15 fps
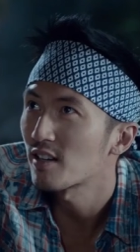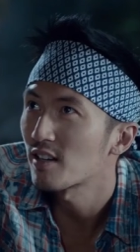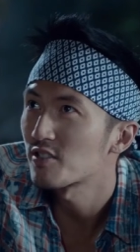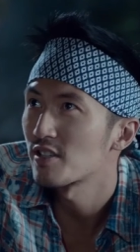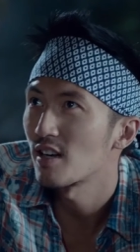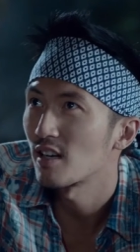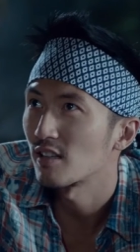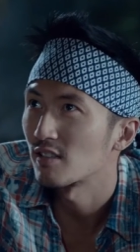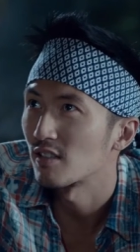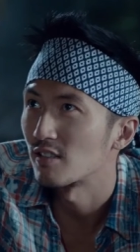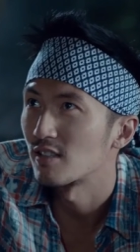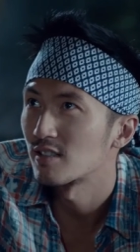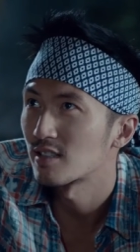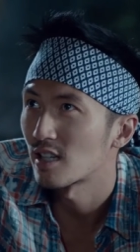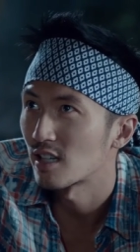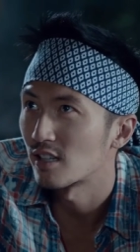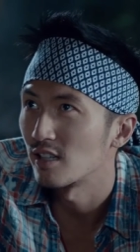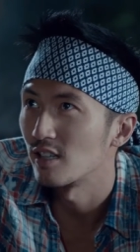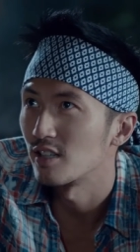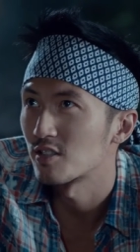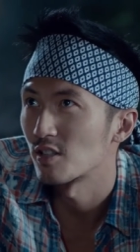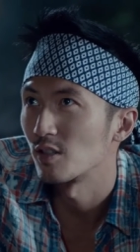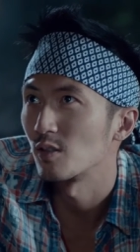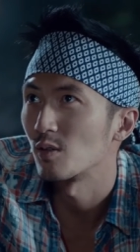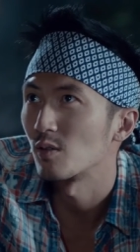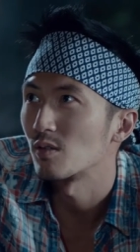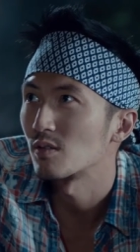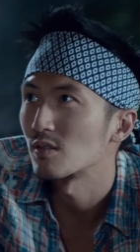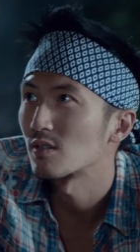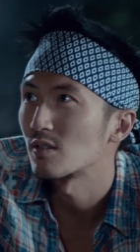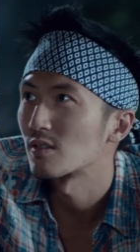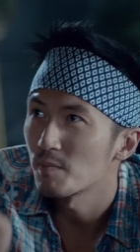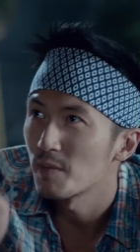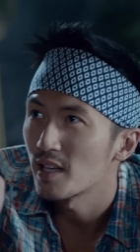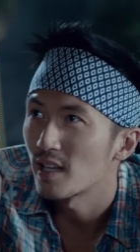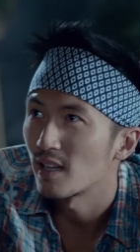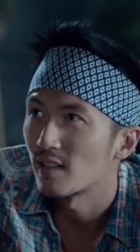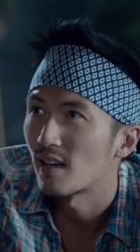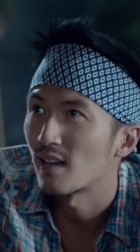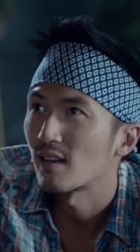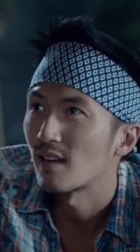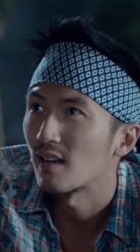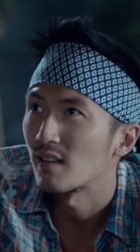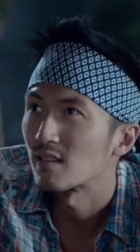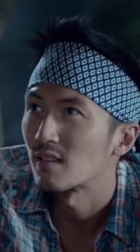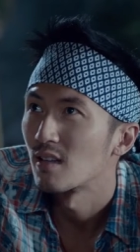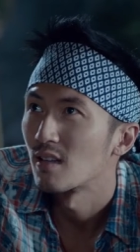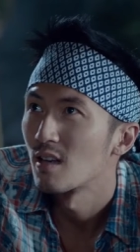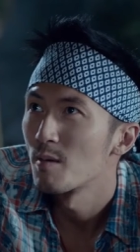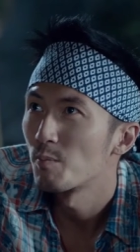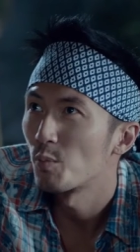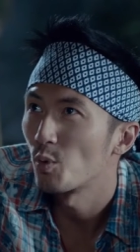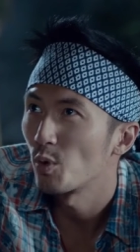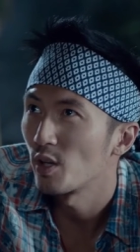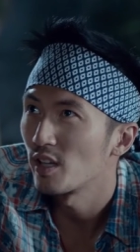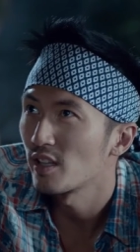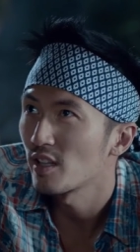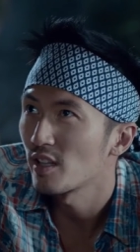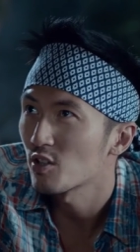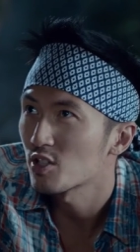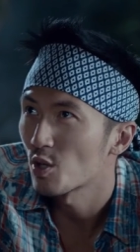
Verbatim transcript: we do now? Then Gao says we can throw bottles.